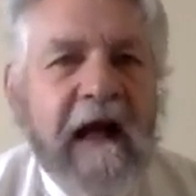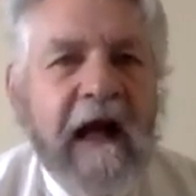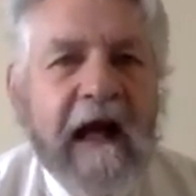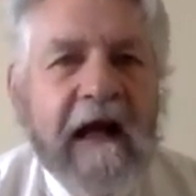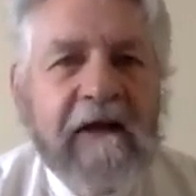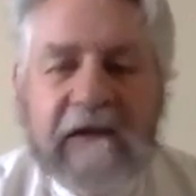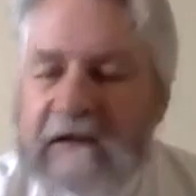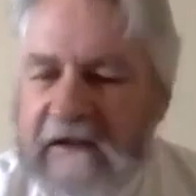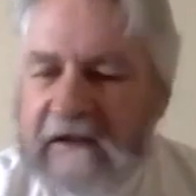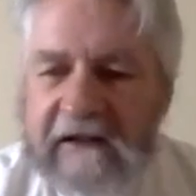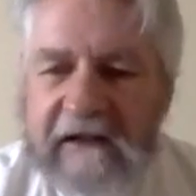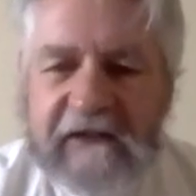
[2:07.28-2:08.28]
And I
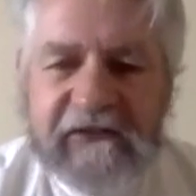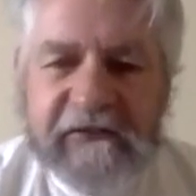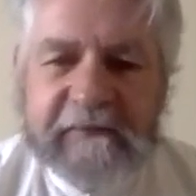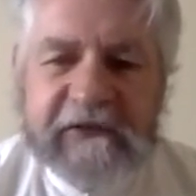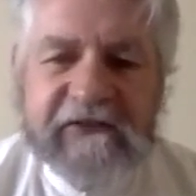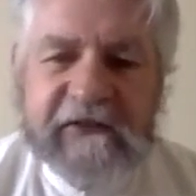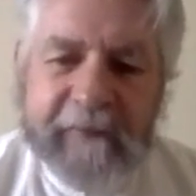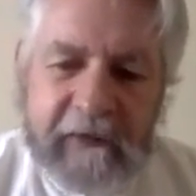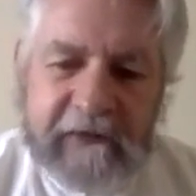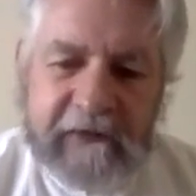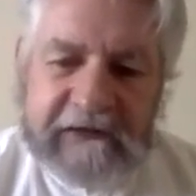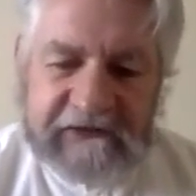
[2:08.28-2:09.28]
think that's to miss the
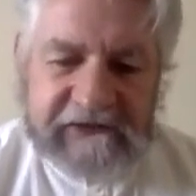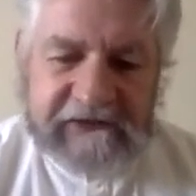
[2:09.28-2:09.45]
point,